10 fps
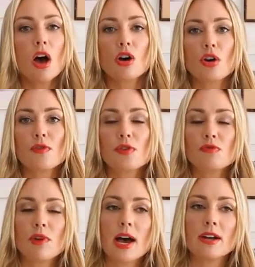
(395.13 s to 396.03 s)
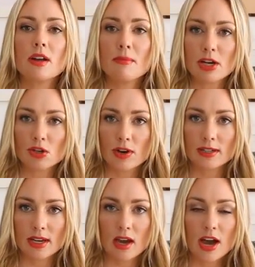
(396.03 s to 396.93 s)
I'll go for a run, I'll make sure I
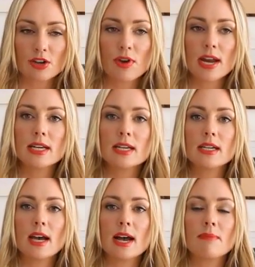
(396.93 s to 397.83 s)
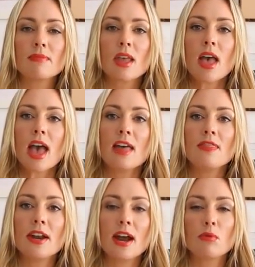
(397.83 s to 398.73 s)
stay hydrated,
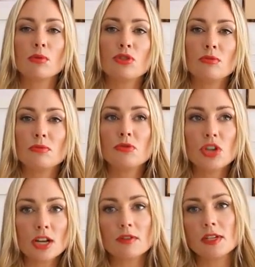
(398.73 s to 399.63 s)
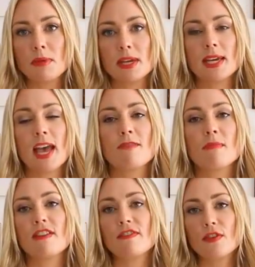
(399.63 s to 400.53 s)
and then I will, generally speaking, have
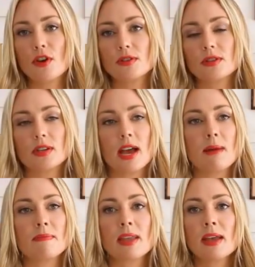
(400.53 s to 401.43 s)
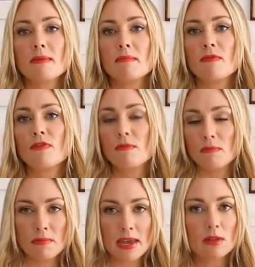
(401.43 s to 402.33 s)
my first
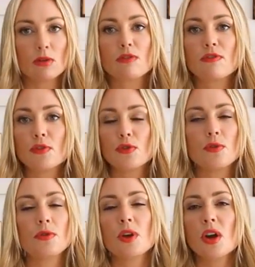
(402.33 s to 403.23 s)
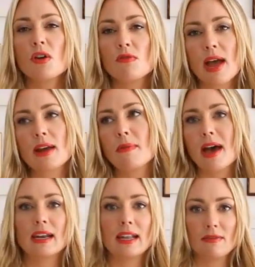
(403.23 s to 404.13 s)
meal or food around
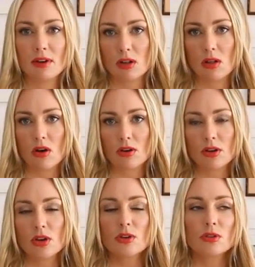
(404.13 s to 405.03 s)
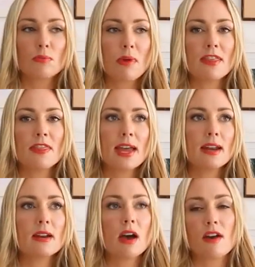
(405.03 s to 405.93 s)
about 11 o'clock. So by
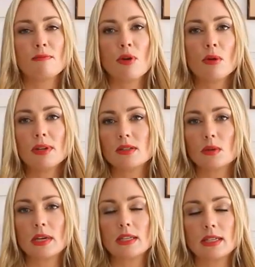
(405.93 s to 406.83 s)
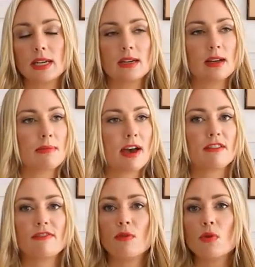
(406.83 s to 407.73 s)
then, I've probably squeezed in
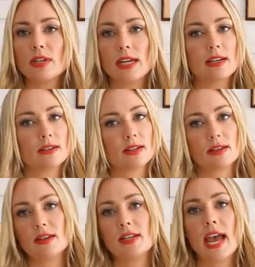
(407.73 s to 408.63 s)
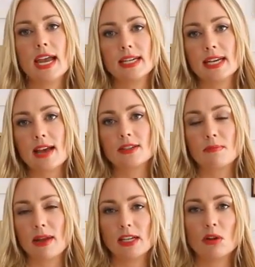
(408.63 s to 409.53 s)
about 14 to 18 hours,
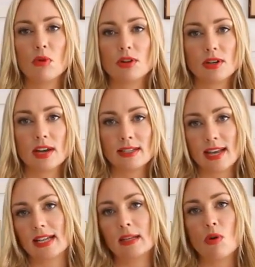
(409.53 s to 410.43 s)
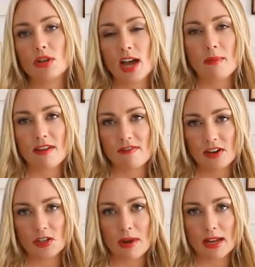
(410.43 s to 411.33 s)
depending on exactly what time I
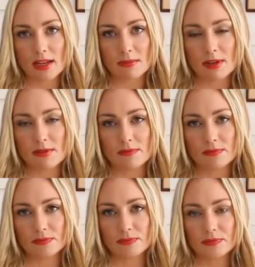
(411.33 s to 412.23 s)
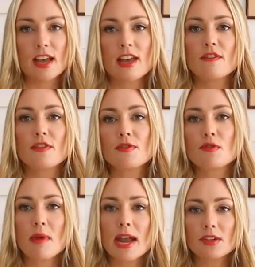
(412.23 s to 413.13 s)
finished my last meal. For the
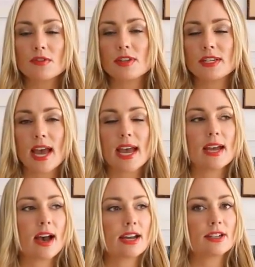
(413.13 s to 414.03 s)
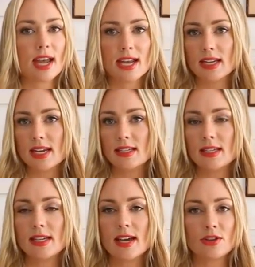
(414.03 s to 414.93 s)
remainder of the day, I take it
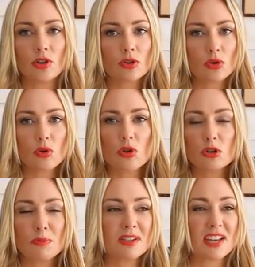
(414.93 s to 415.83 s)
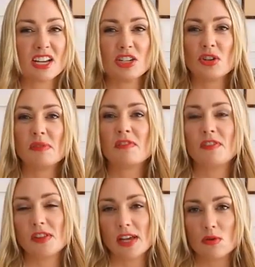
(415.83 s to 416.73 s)
easy. I don't gorge because I actually don't even
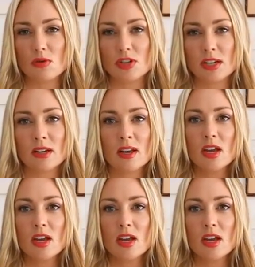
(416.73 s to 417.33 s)
feel like gorging.